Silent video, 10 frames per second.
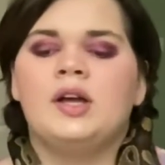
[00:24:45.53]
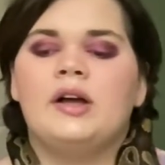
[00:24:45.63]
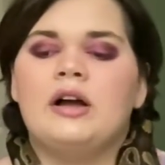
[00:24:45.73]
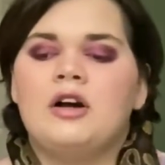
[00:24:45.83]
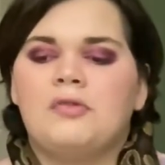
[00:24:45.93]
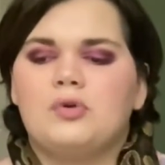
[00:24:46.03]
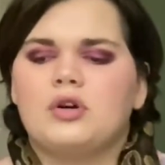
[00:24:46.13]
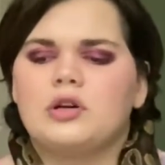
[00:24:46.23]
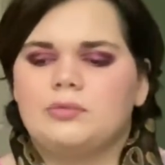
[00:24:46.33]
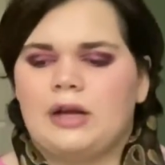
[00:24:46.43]

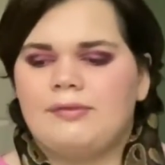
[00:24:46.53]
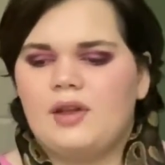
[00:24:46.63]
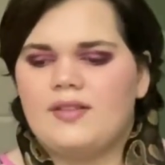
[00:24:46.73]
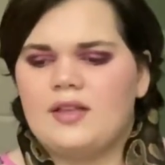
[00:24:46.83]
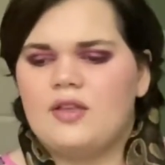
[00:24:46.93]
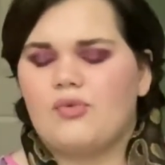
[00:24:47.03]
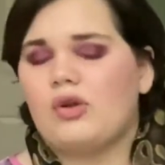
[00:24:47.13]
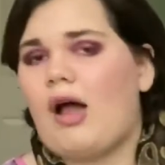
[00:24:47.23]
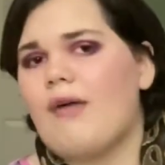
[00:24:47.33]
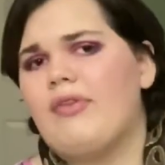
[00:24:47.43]
For references for a
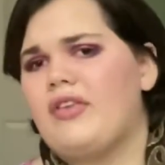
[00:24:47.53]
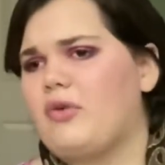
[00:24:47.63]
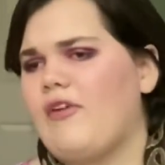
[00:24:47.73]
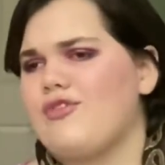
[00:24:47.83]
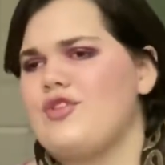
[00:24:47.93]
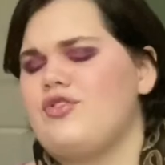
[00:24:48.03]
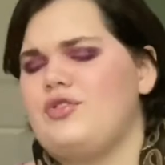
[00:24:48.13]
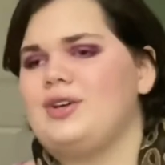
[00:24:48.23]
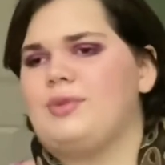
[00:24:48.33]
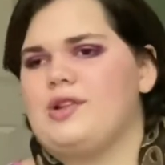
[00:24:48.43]
lot of these questions, you
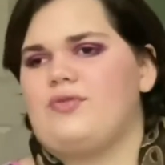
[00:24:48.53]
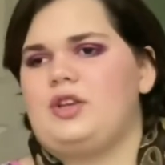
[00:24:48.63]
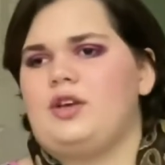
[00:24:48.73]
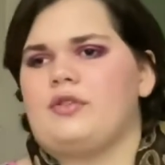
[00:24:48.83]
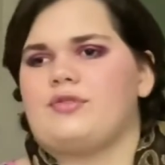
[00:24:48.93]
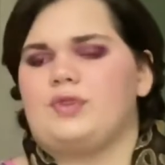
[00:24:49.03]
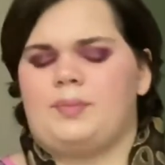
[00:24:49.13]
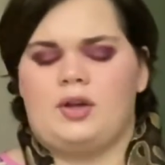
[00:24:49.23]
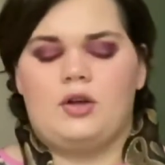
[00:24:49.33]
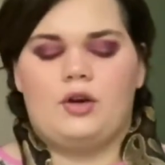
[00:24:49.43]
can watch videos from
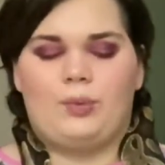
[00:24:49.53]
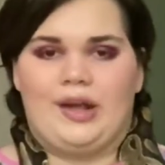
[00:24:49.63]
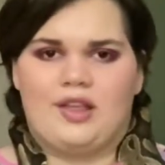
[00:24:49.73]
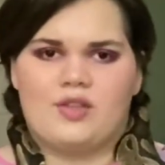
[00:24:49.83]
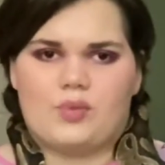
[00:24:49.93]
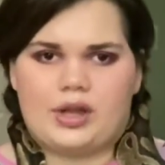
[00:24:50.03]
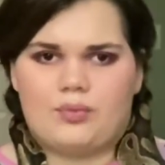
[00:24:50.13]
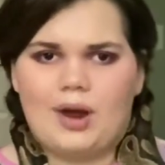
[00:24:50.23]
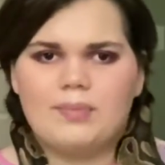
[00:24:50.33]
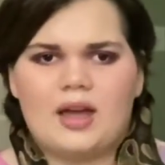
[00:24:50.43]
Wiccan's Wicked
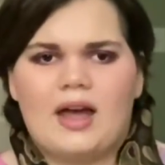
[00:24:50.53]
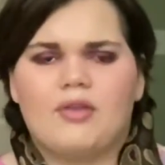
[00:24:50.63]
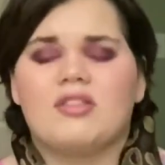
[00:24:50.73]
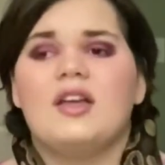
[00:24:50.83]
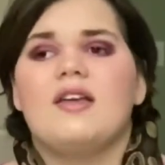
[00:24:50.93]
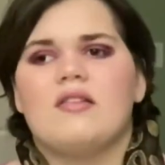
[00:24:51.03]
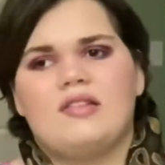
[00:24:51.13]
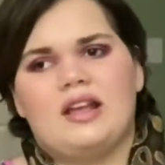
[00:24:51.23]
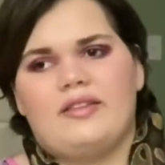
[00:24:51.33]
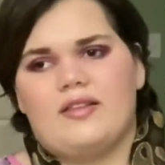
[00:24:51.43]
Reptiles,
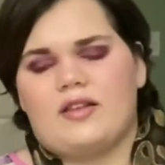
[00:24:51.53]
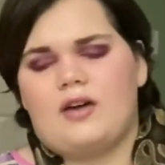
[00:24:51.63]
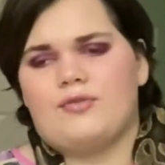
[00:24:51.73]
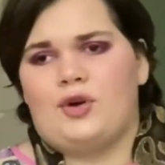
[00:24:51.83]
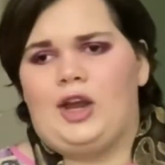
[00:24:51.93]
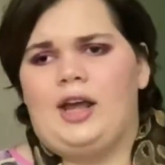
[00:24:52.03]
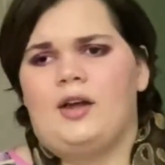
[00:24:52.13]
Snake Discovery,